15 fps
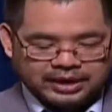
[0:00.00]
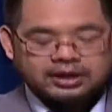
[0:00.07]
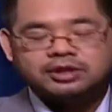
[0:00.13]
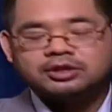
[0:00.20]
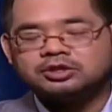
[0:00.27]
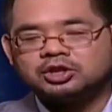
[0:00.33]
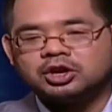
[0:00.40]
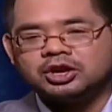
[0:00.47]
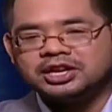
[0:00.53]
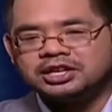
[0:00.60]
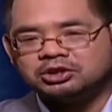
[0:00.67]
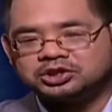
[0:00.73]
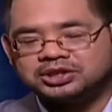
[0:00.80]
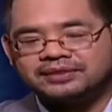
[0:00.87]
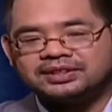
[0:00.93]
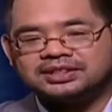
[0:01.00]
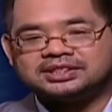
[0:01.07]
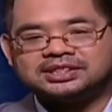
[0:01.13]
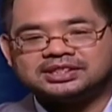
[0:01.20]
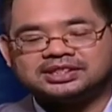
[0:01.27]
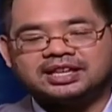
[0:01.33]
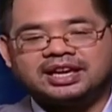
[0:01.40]
But during those
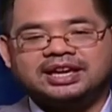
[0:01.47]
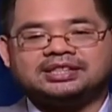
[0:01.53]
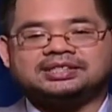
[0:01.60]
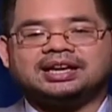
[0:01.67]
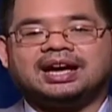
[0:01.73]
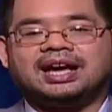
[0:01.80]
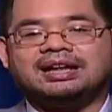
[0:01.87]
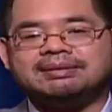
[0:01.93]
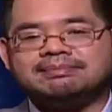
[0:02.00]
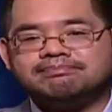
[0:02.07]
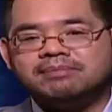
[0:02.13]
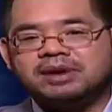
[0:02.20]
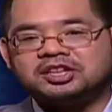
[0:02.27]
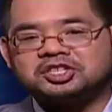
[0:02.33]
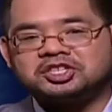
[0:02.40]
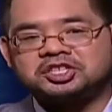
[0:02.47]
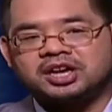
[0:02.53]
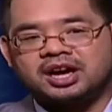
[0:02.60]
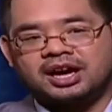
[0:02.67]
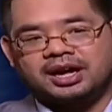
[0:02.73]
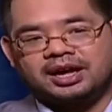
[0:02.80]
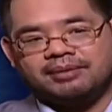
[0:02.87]
76 days, I had
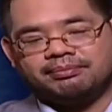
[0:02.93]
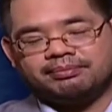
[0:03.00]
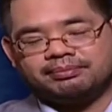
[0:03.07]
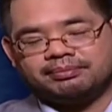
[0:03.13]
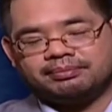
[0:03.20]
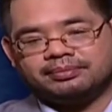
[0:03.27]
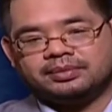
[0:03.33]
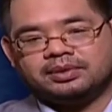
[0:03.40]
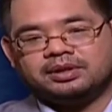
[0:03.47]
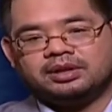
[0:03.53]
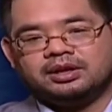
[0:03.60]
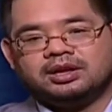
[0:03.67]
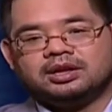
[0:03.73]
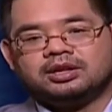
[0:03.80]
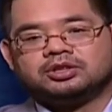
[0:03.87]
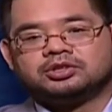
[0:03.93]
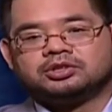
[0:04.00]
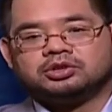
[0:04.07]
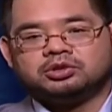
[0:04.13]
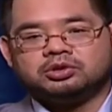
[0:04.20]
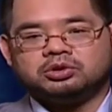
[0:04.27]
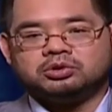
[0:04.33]
much time
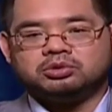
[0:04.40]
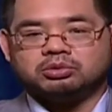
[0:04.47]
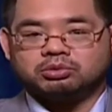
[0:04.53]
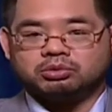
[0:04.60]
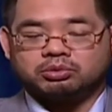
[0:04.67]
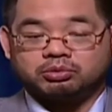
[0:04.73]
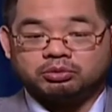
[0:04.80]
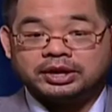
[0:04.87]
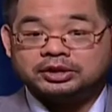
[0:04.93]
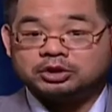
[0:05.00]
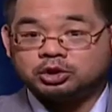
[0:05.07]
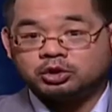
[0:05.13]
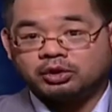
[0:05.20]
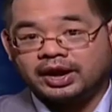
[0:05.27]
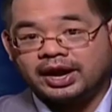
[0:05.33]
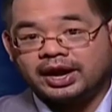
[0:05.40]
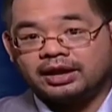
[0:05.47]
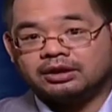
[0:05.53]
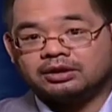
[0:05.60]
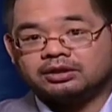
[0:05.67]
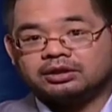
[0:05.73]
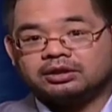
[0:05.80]
to read the
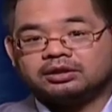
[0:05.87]
Quran,